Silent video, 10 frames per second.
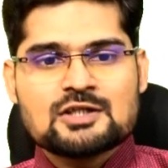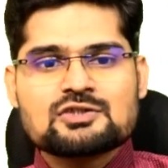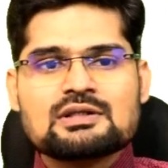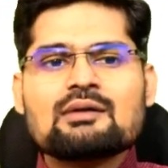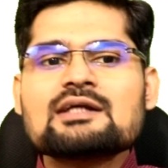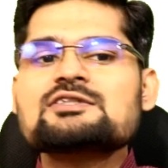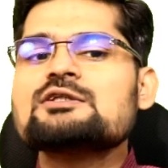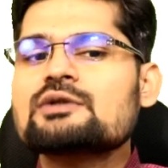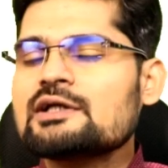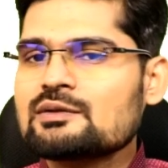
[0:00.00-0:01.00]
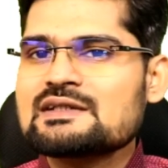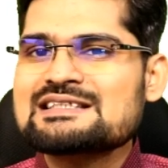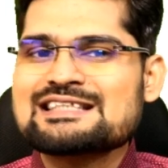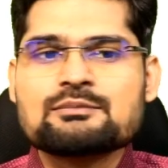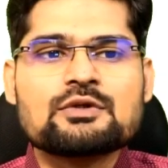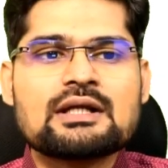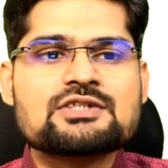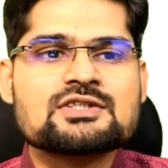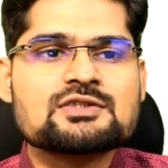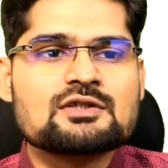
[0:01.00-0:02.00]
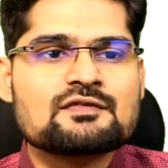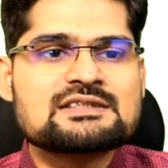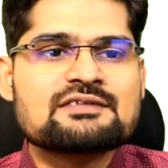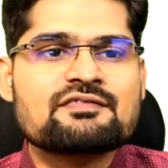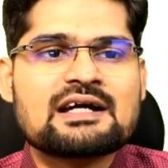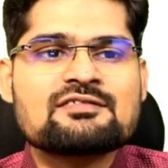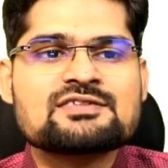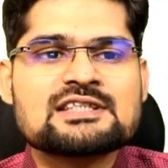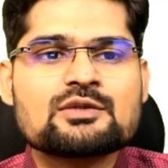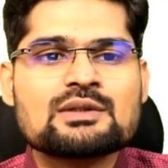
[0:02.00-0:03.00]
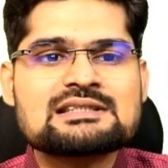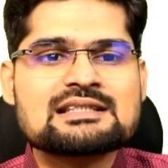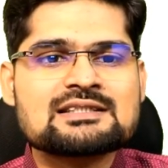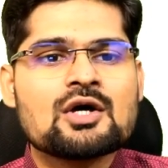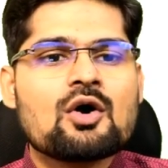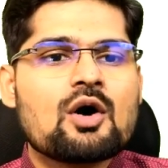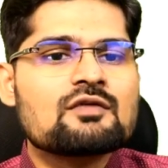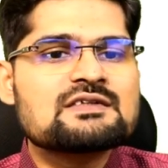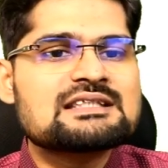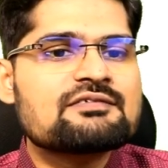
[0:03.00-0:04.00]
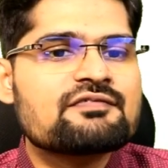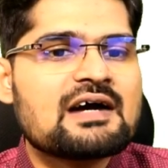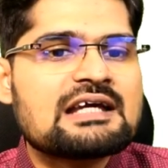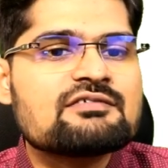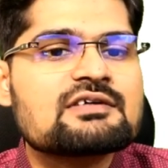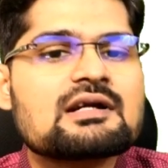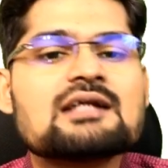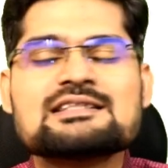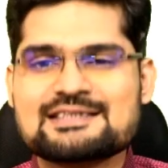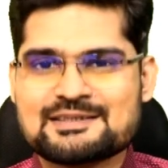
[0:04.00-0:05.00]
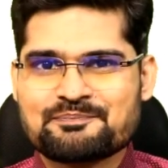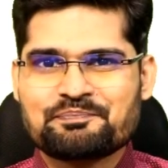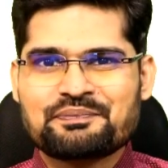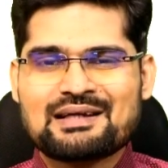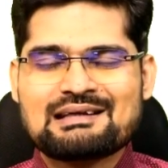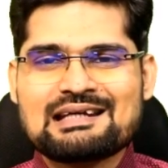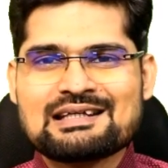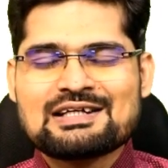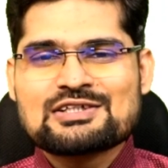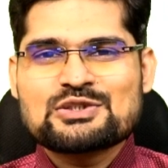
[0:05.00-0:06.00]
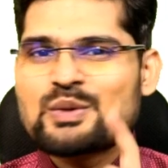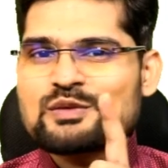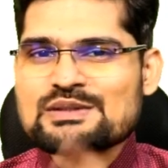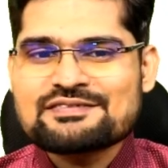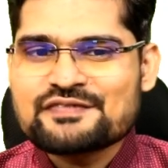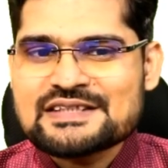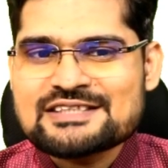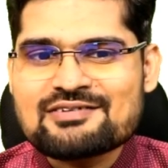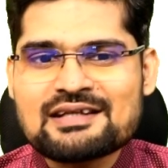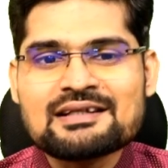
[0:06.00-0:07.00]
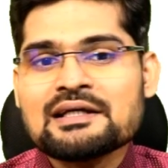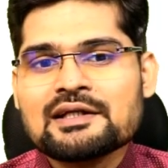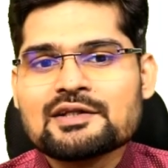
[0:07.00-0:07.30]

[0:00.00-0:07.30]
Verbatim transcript: So now let's look into these simulations, or we say 5 sequences, or we say 5 runs, right? So what was the first run?